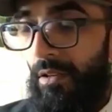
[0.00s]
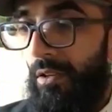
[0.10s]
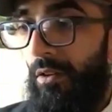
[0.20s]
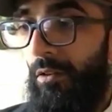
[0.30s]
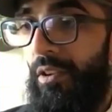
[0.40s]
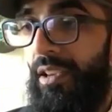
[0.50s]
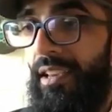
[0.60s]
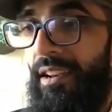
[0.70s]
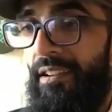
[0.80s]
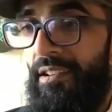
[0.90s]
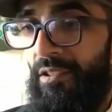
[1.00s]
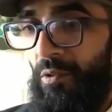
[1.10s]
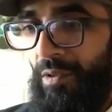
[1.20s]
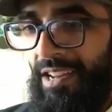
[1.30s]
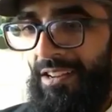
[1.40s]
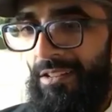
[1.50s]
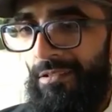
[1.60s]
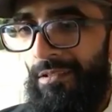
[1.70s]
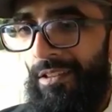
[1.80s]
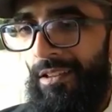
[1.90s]
Looking at areas
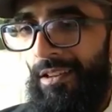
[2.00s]
around